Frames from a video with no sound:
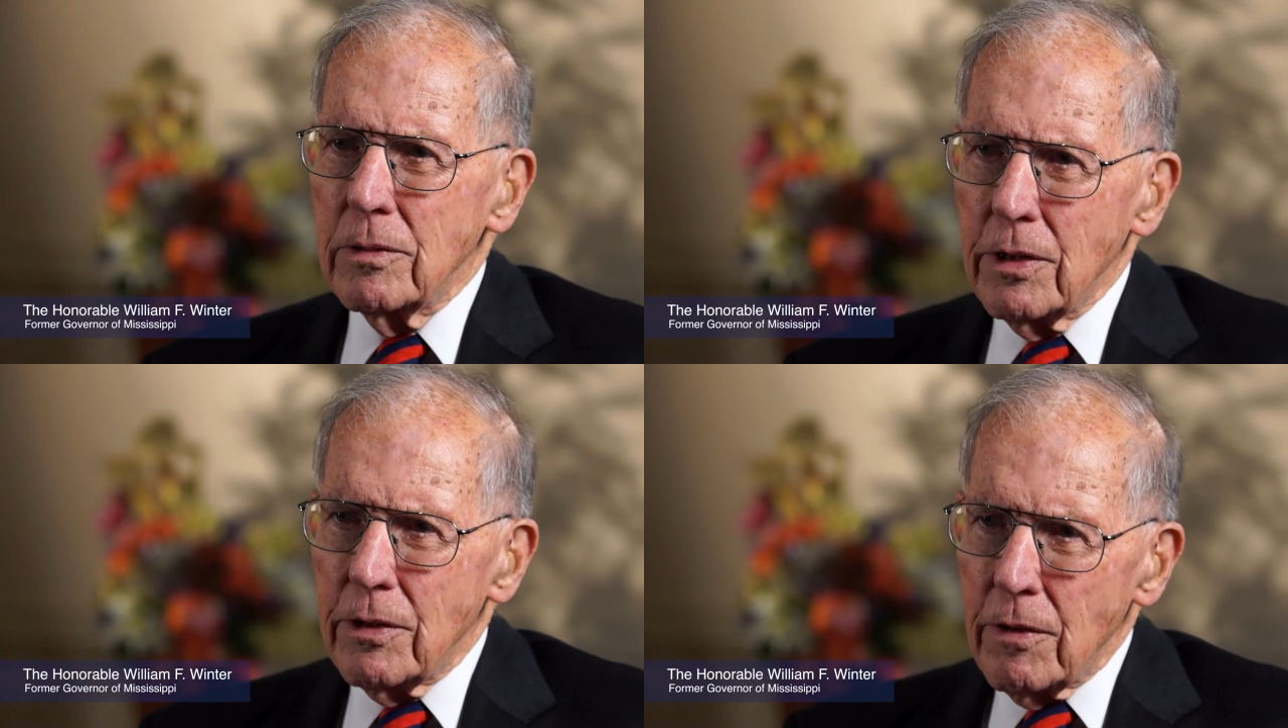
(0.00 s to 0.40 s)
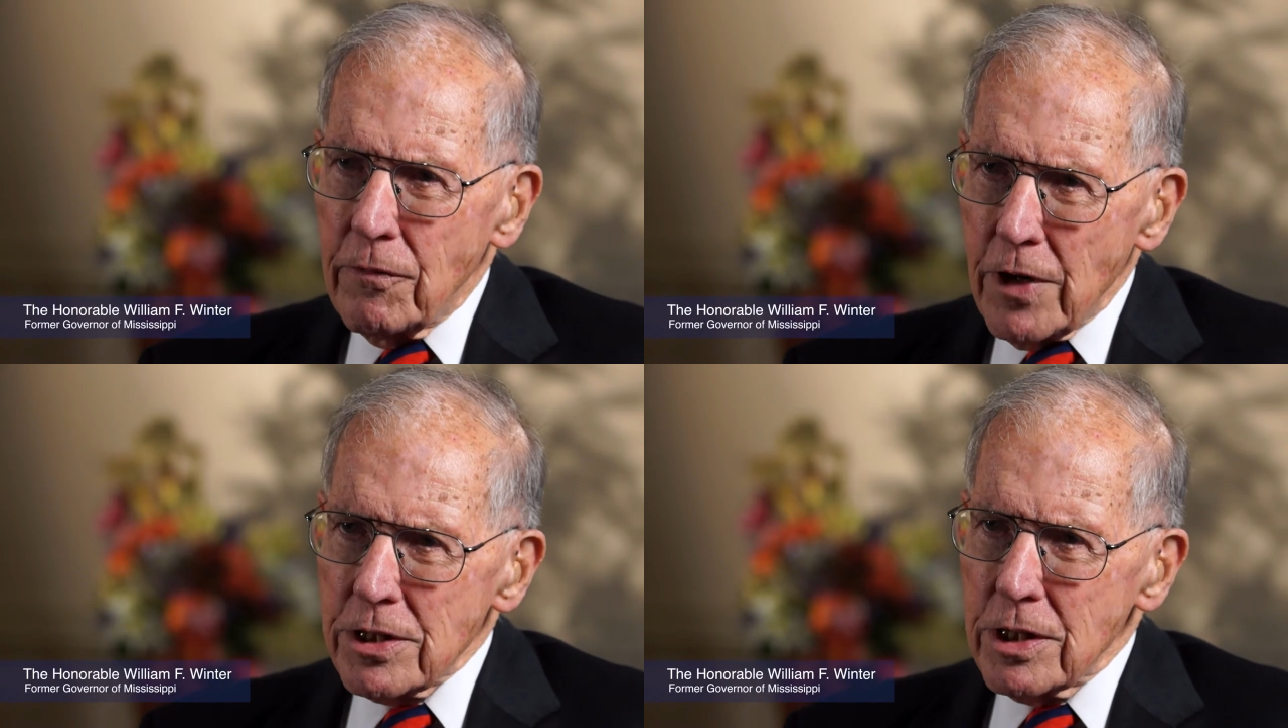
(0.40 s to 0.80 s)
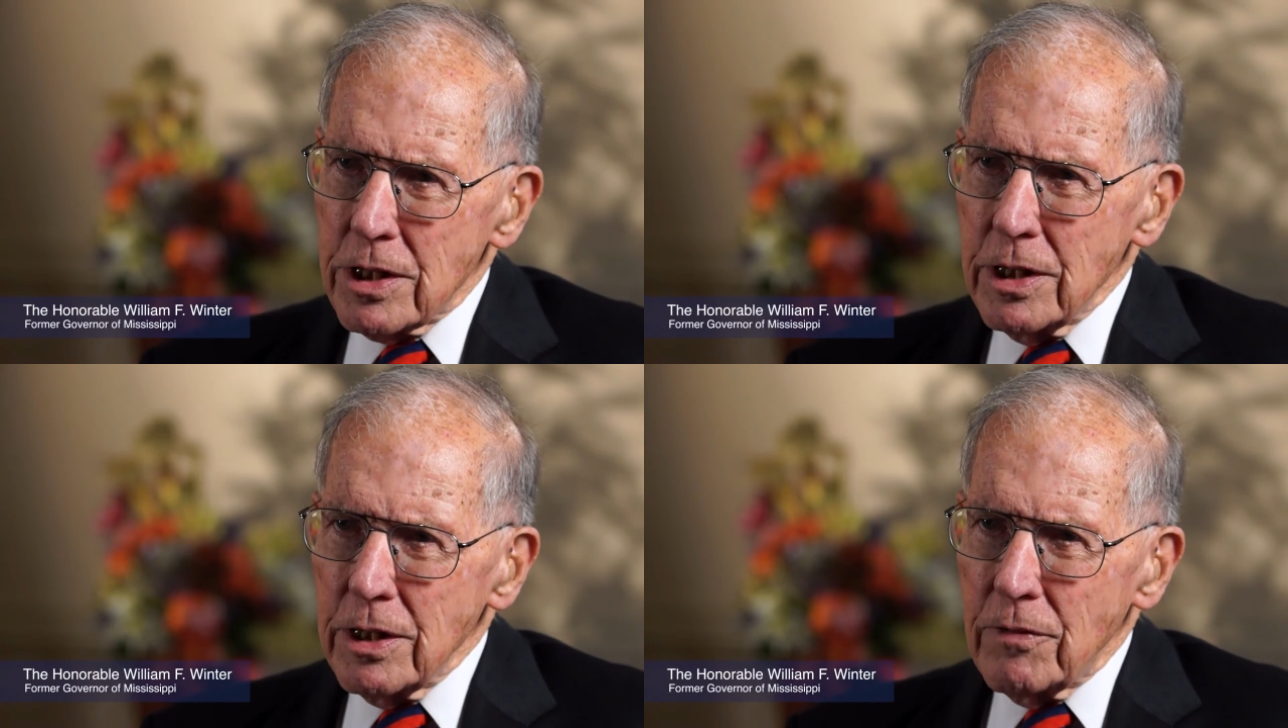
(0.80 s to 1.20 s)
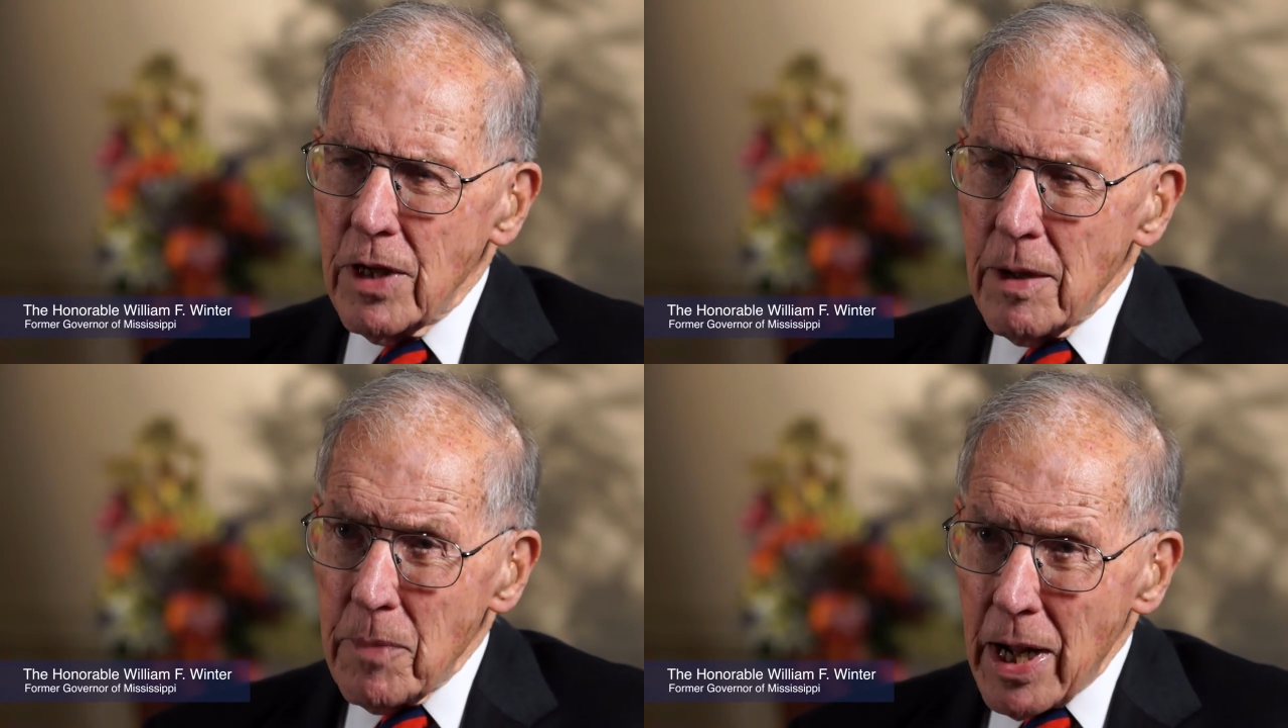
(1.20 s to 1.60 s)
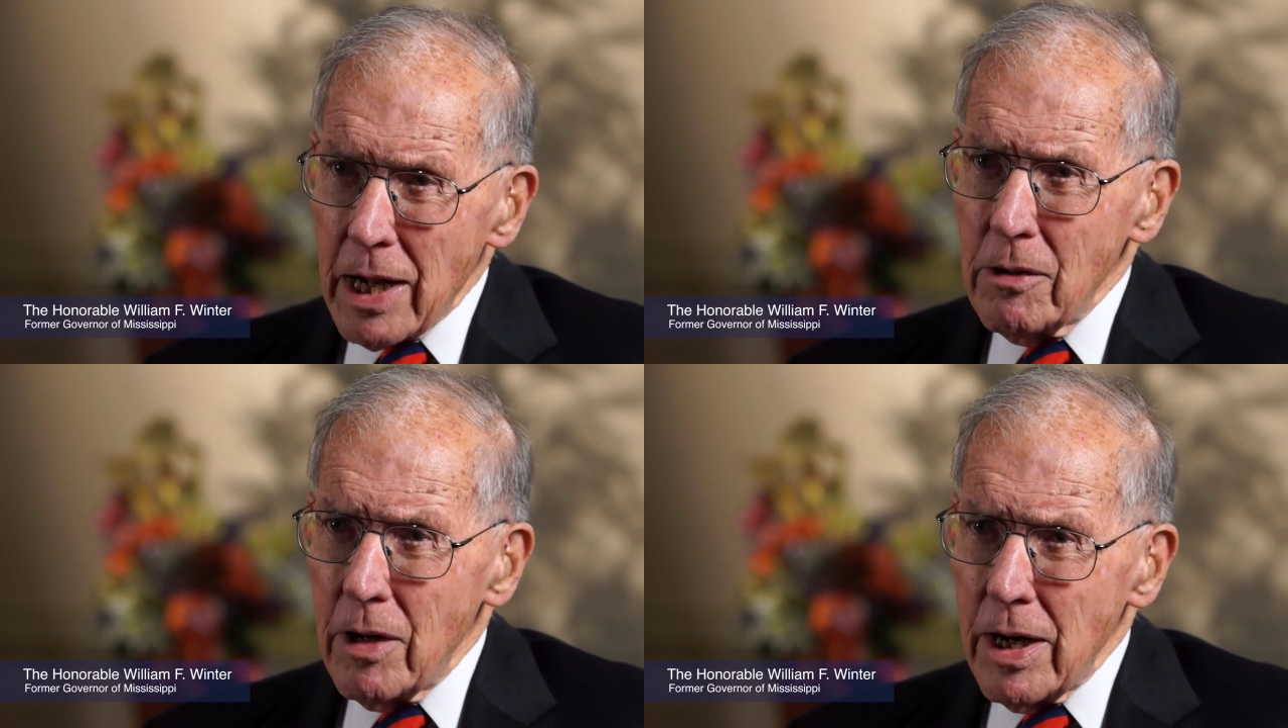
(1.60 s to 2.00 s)
the diversity of their
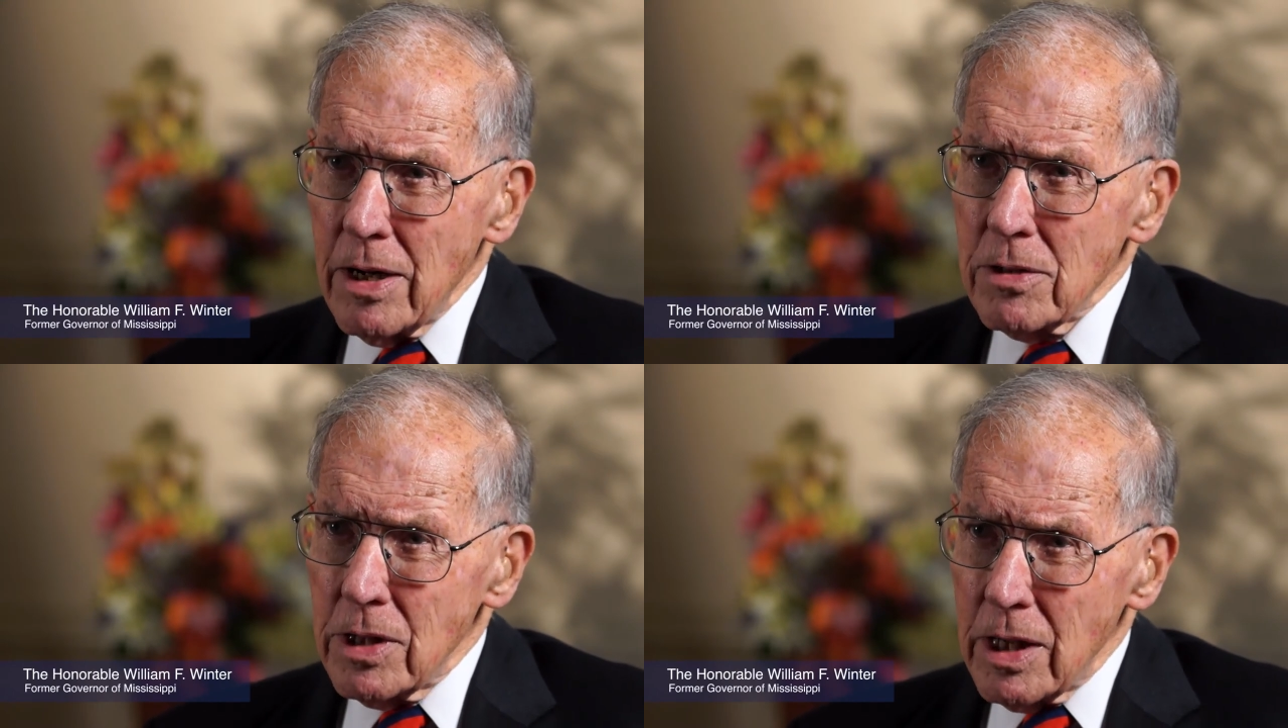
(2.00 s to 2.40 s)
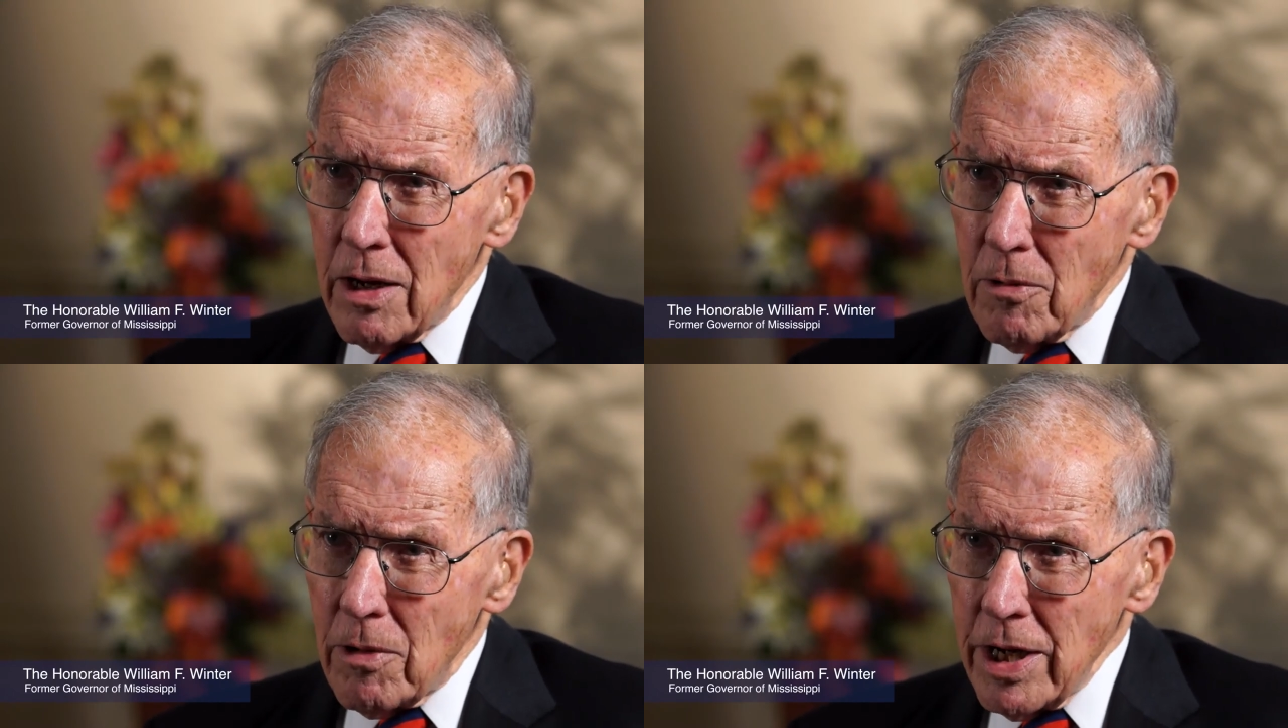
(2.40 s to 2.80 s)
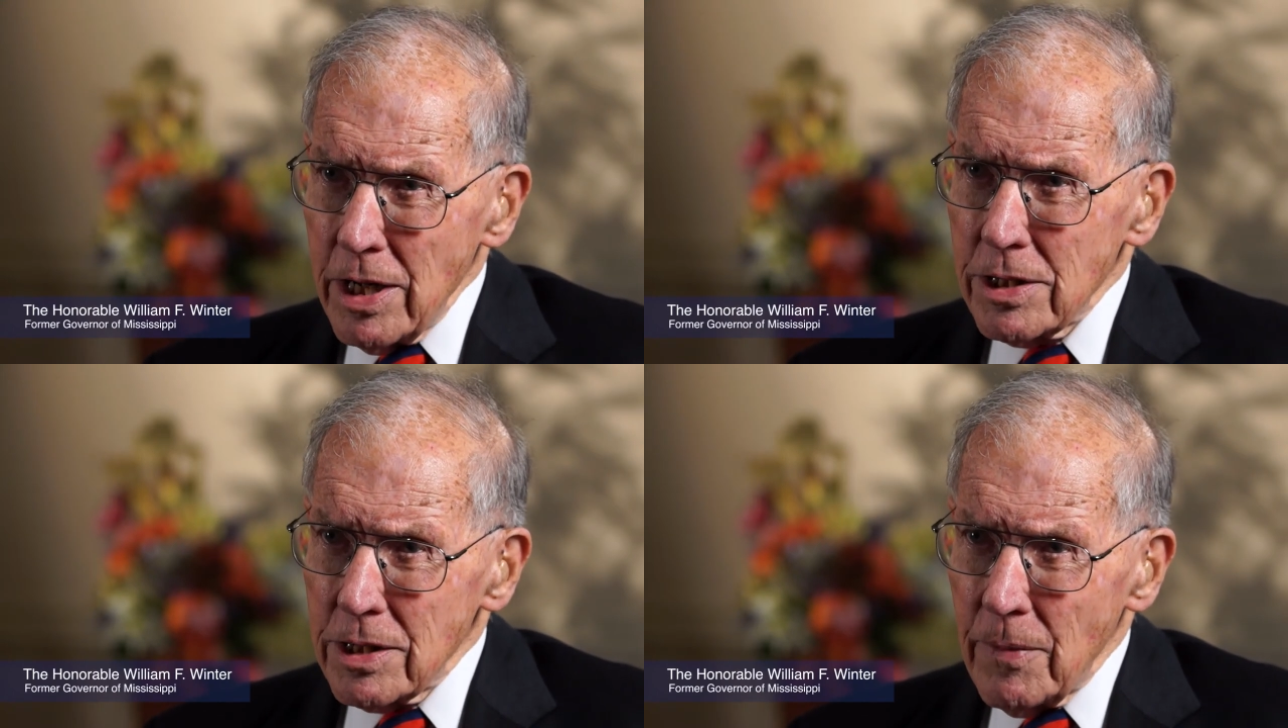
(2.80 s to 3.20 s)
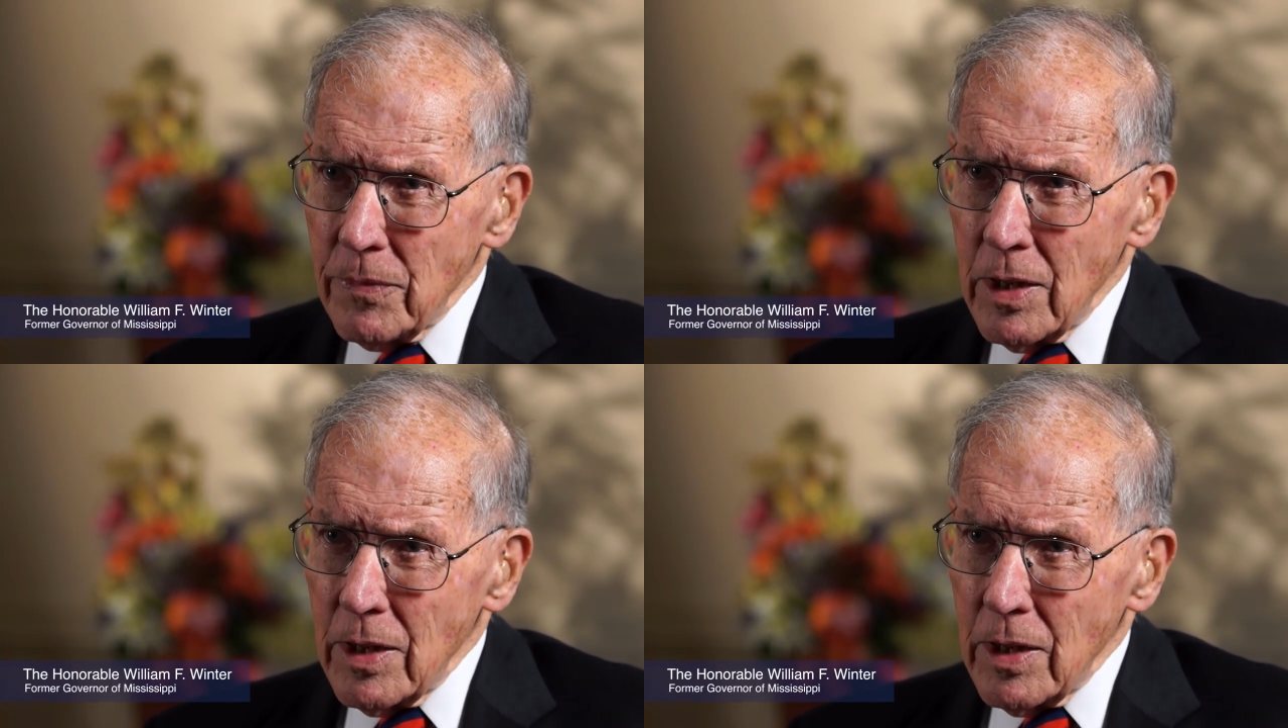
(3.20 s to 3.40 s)
backgrounds and their race,